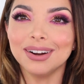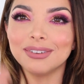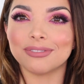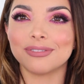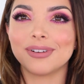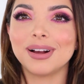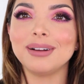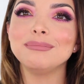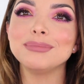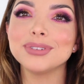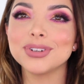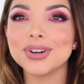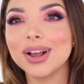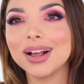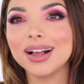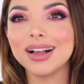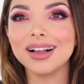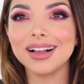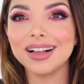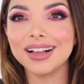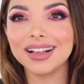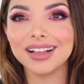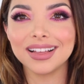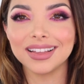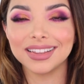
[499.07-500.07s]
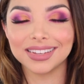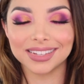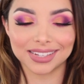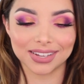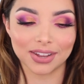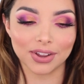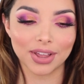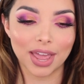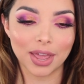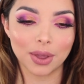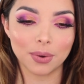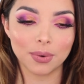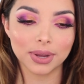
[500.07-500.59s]
Rum draws.
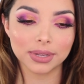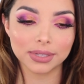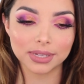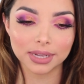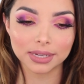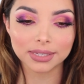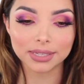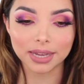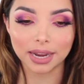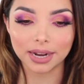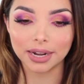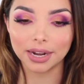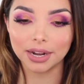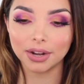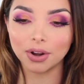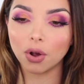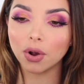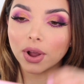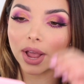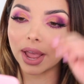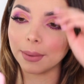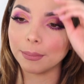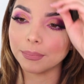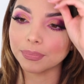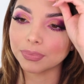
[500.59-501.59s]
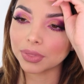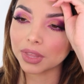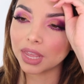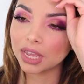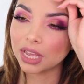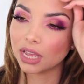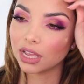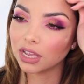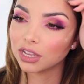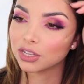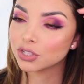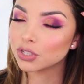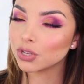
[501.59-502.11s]
Okay, who is excited? Okay.
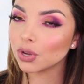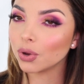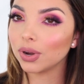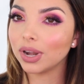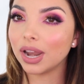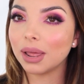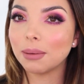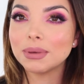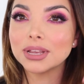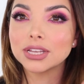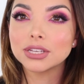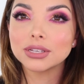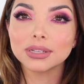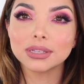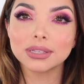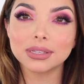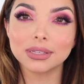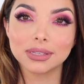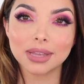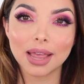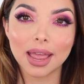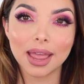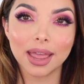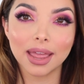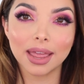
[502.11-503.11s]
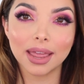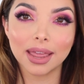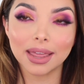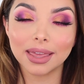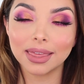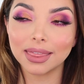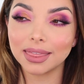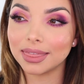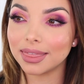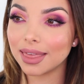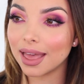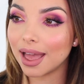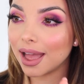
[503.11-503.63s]
So let me just
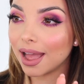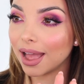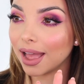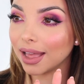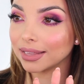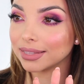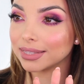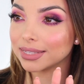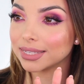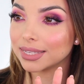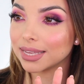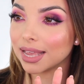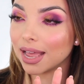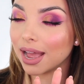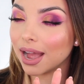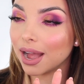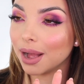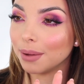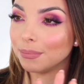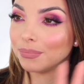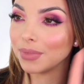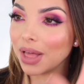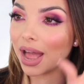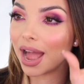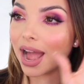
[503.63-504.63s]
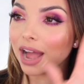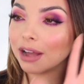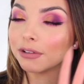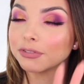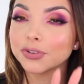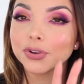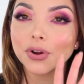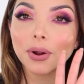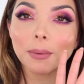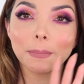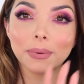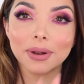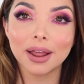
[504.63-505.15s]
say that
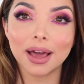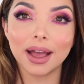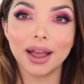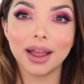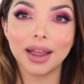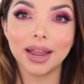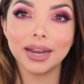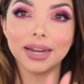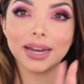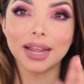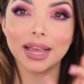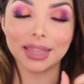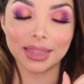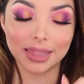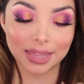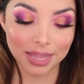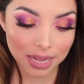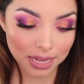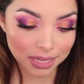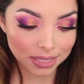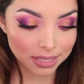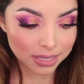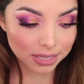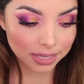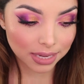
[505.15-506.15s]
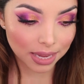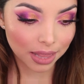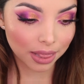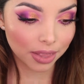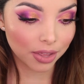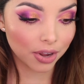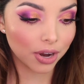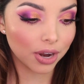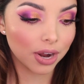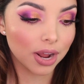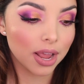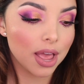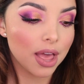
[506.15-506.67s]
after applying the
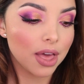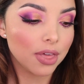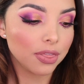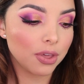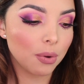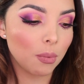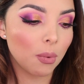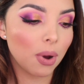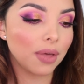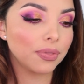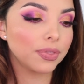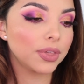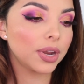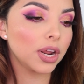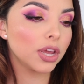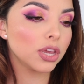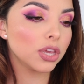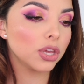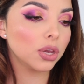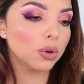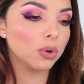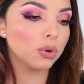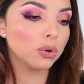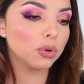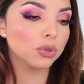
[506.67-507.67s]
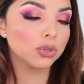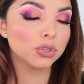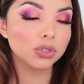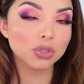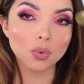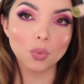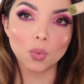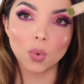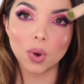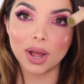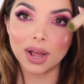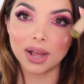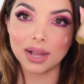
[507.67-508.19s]
concealer, the one that I used
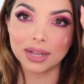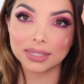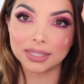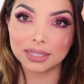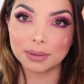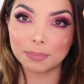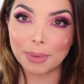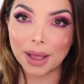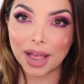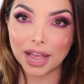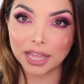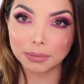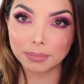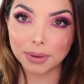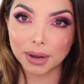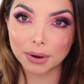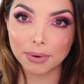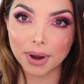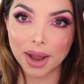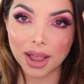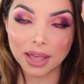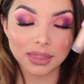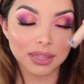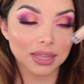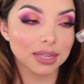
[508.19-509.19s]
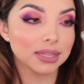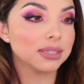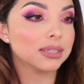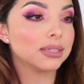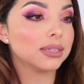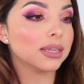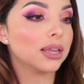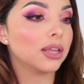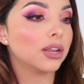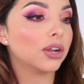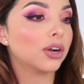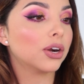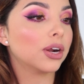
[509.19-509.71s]
was the Pat McGrath
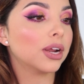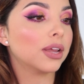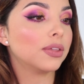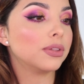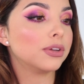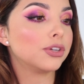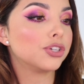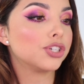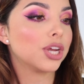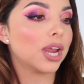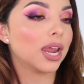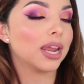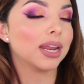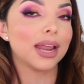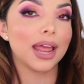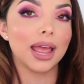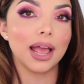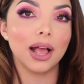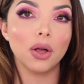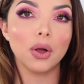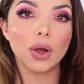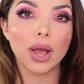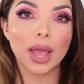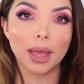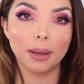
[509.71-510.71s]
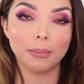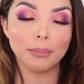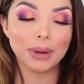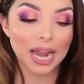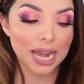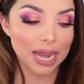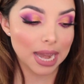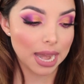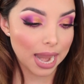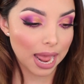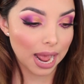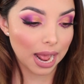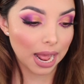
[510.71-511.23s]
concealer in the shade
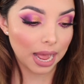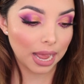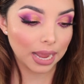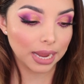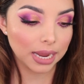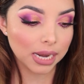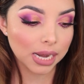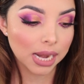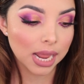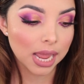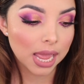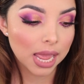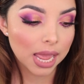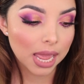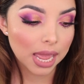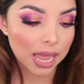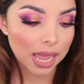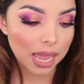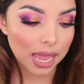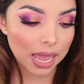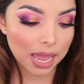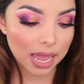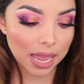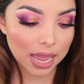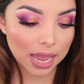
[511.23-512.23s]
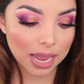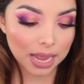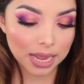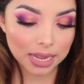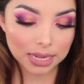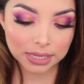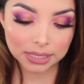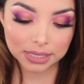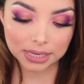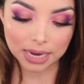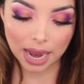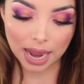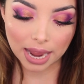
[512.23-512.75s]
LM9,
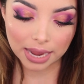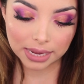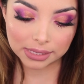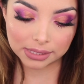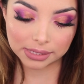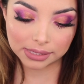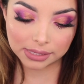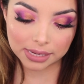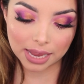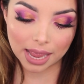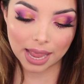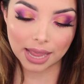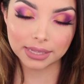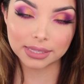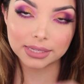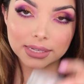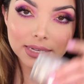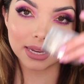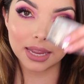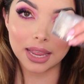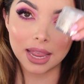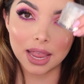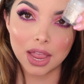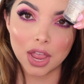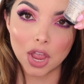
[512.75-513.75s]
and I set